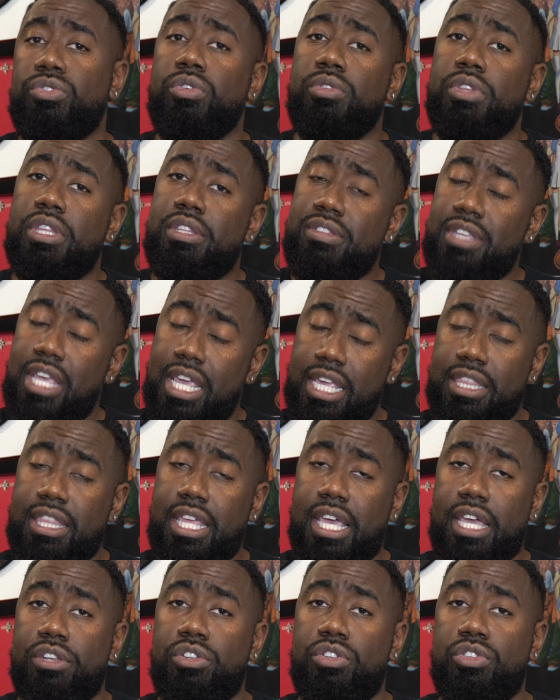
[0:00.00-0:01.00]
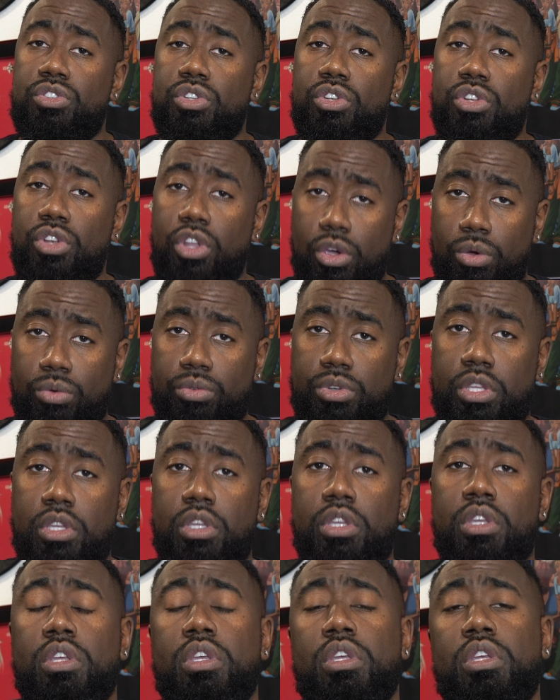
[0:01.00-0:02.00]
So take that to note.
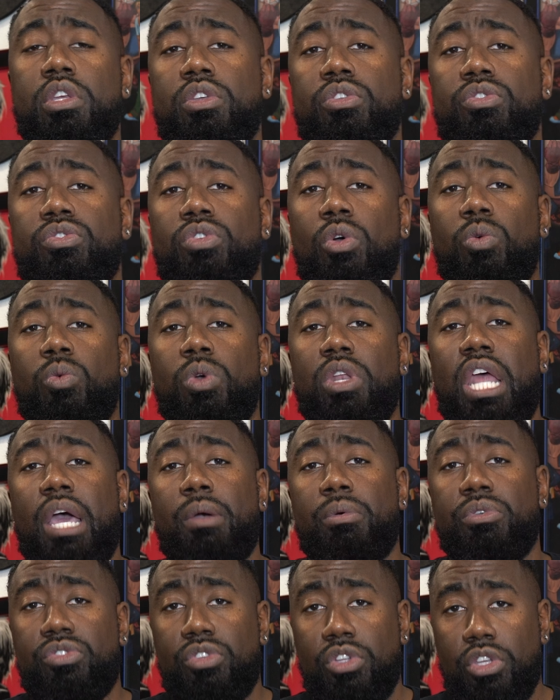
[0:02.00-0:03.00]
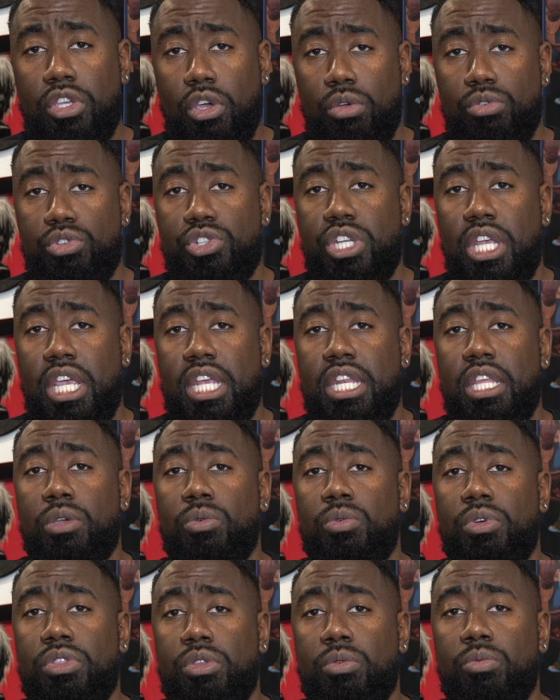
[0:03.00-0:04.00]
So when I was
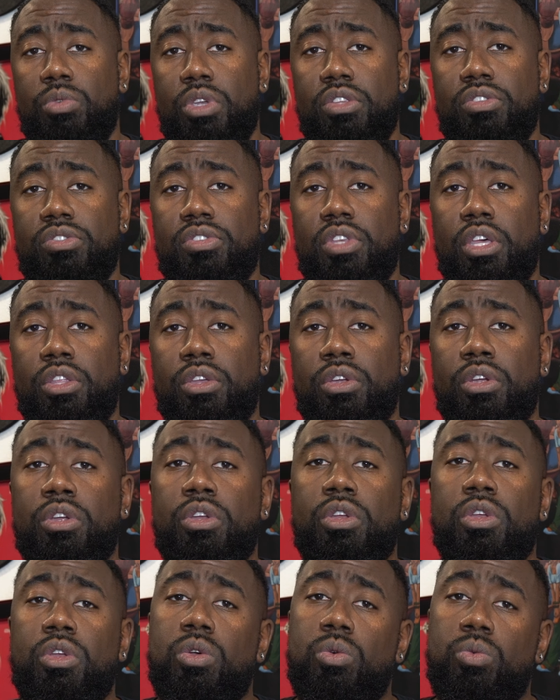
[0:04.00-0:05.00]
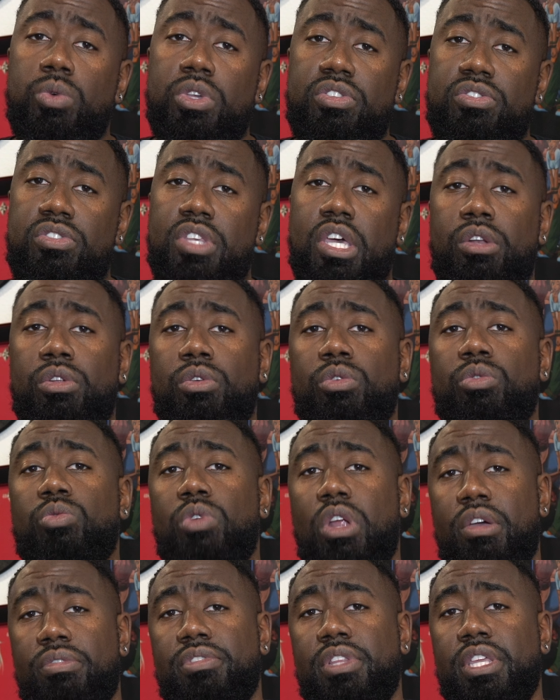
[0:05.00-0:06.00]
negotiating with the reseller, we settled
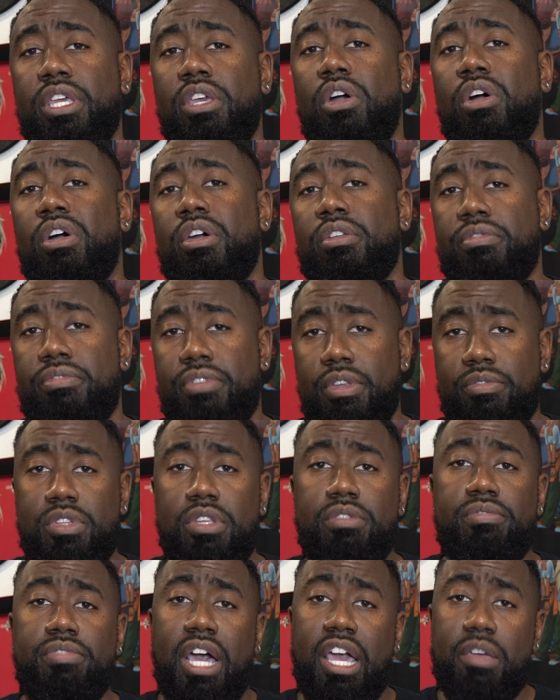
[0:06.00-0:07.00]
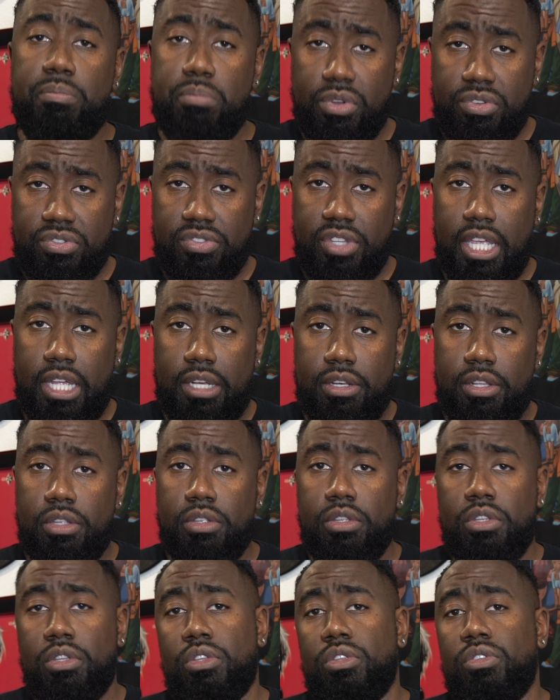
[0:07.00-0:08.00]
roughly on 55%.
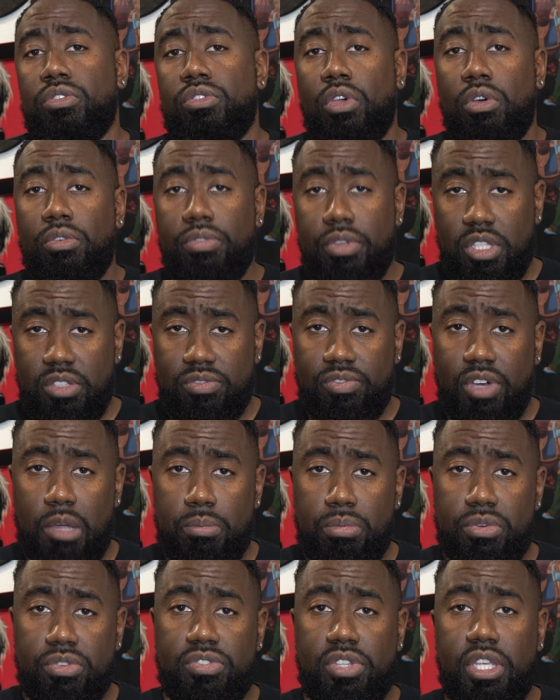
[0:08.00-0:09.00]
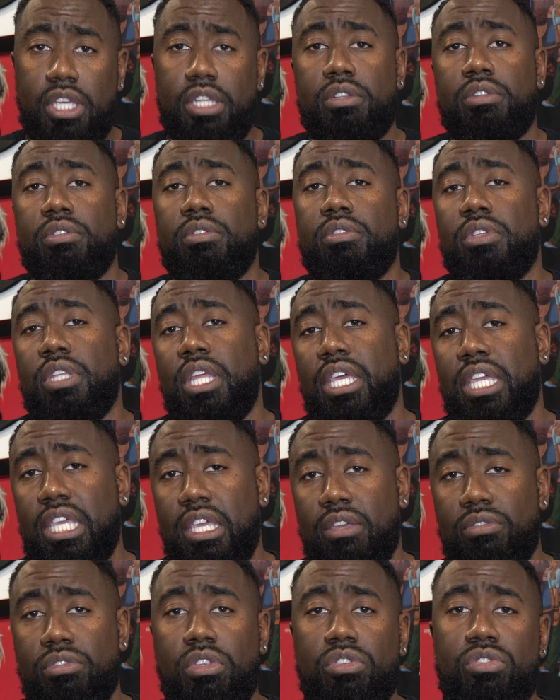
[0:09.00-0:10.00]
So 55%, that
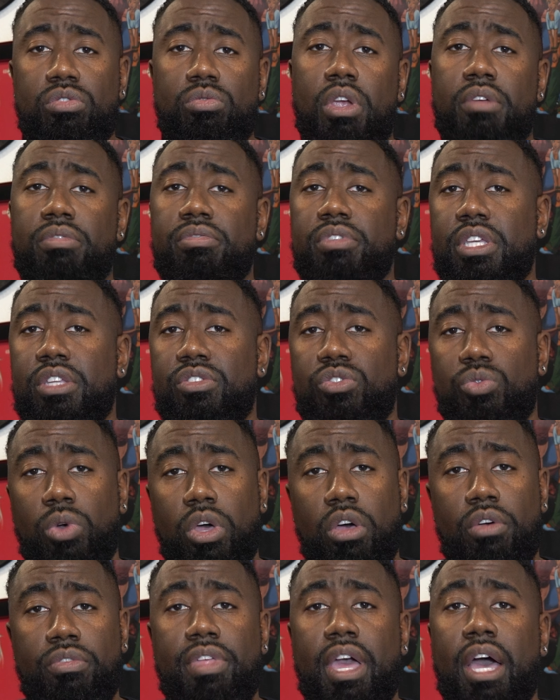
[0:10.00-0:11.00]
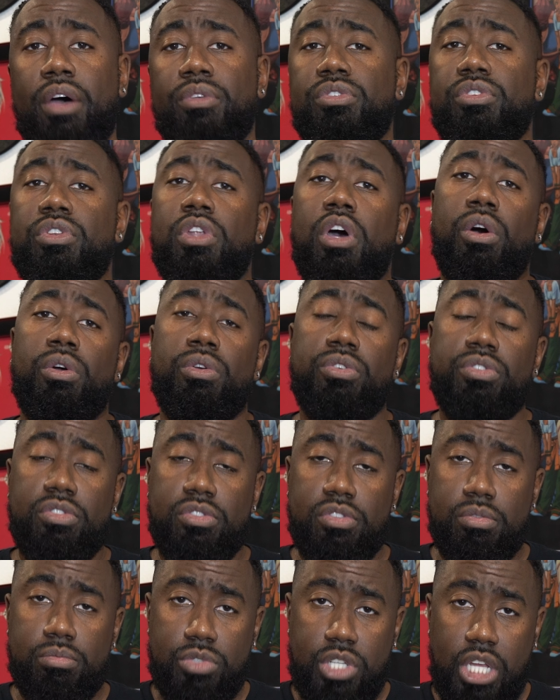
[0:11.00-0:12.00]
gives us roughly $12,000
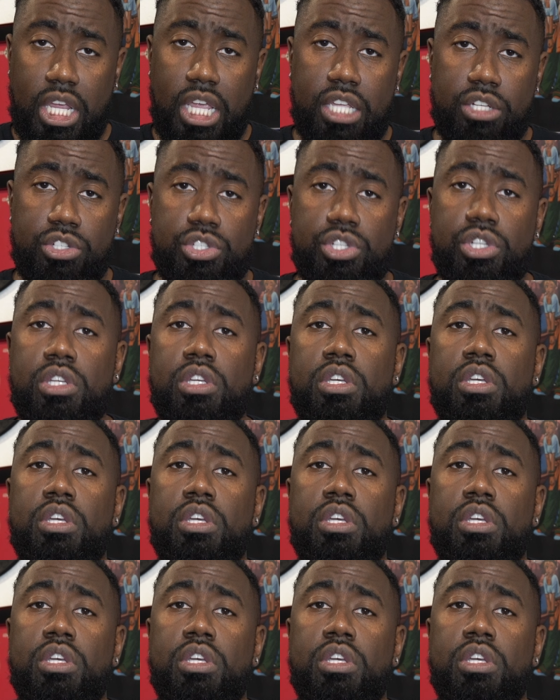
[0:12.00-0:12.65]
and some change